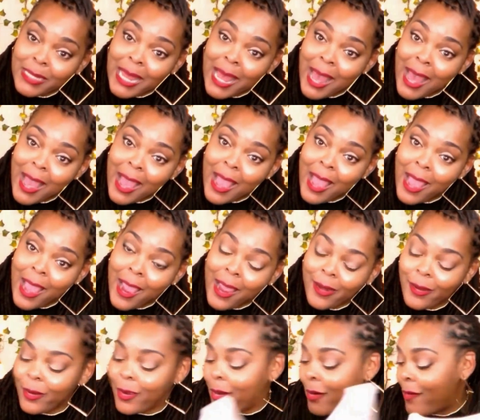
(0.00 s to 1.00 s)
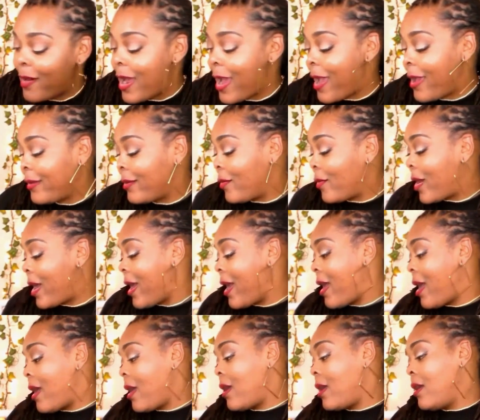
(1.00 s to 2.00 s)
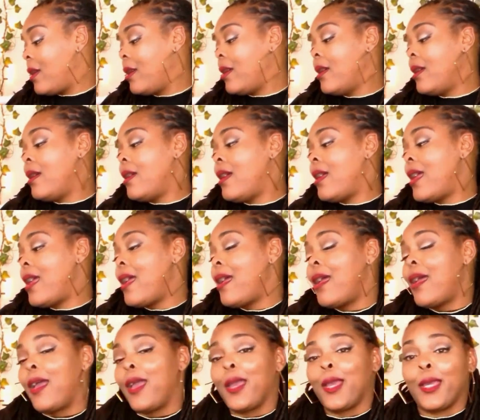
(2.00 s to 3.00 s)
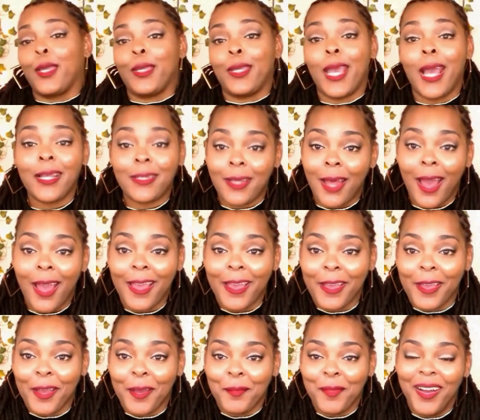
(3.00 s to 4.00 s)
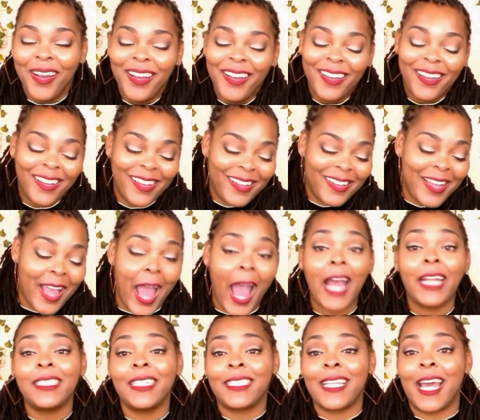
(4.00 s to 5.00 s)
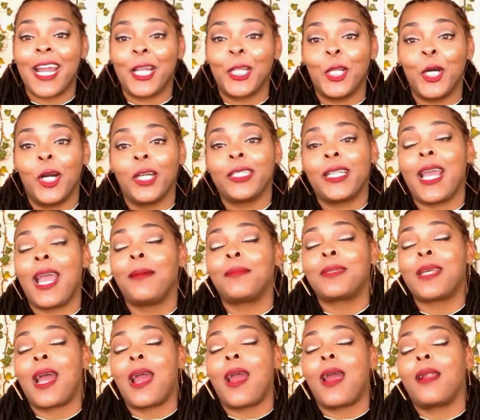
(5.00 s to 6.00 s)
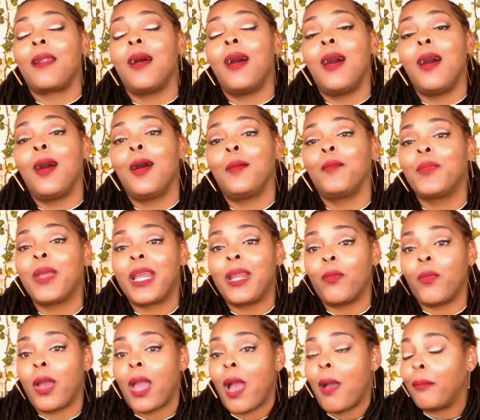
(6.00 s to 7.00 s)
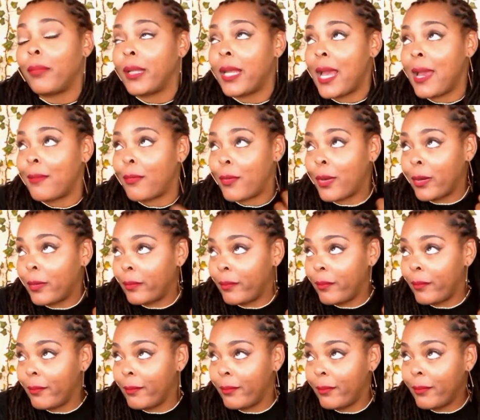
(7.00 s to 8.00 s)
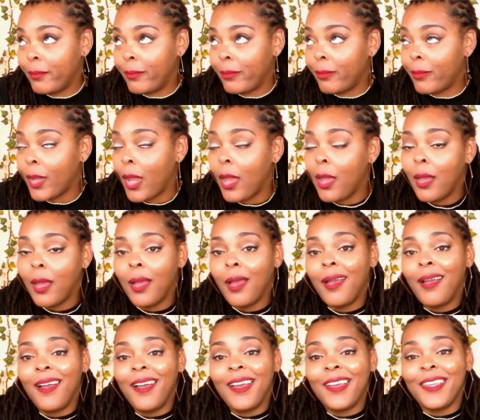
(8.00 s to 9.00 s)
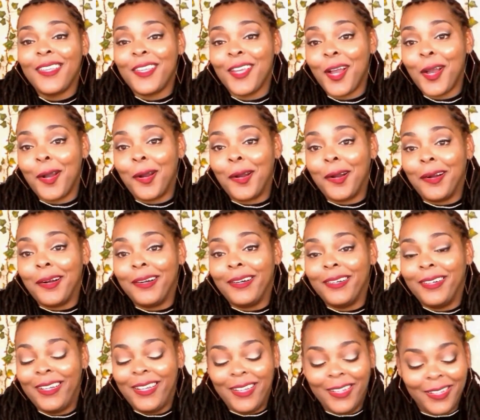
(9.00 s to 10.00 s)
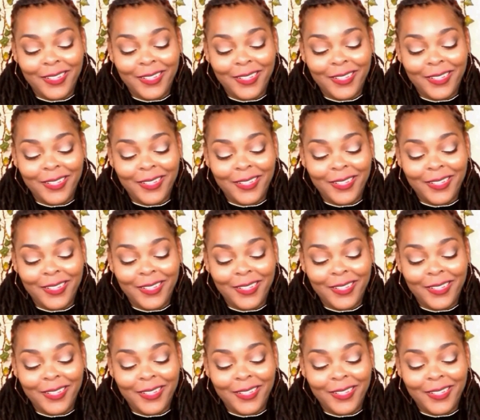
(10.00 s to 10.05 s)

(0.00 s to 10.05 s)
am tired, all right, okay? Yes, I am. I just had a long day. I'm tired. Anyway, I'm blabbering. Yo,